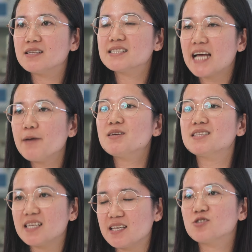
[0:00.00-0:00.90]
The time it
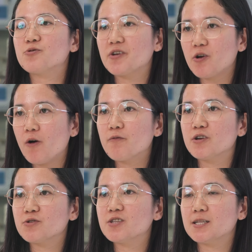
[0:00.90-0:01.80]
takes to recover
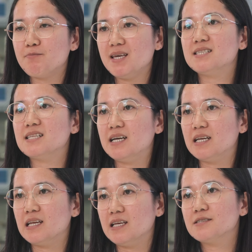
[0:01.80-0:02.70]
to that baseline
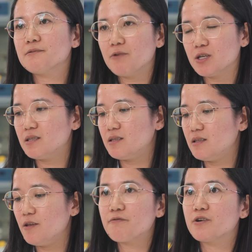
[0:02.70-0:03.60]
is what
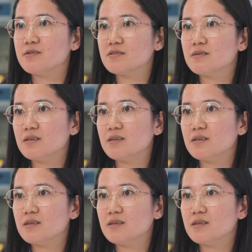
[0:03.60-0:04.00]
differs